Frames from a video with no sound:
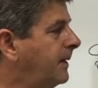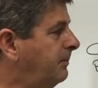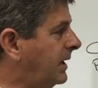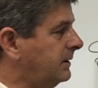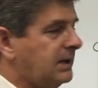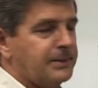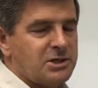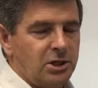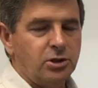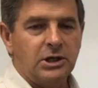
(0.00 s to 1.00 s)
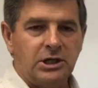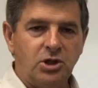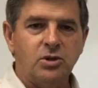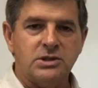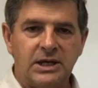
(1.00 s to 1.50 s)
but absolutely
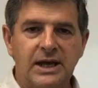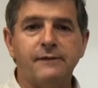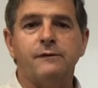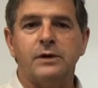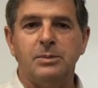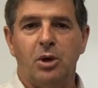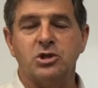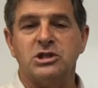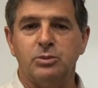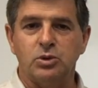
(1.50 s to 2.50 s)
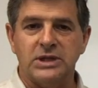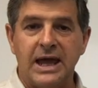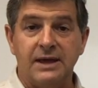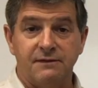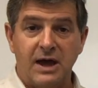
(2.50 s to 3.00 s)
use every possible
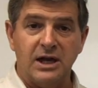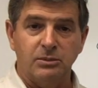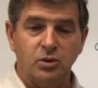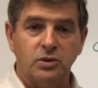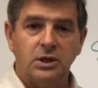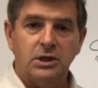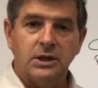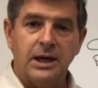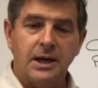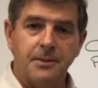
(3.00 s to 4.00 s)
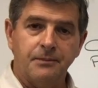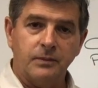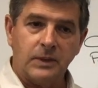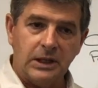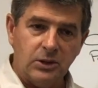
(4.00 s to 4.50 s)
day available
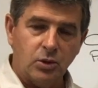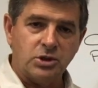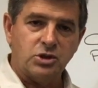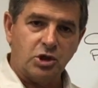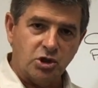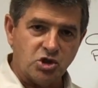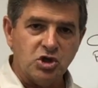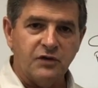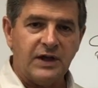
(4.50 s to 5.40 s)
in order to conserve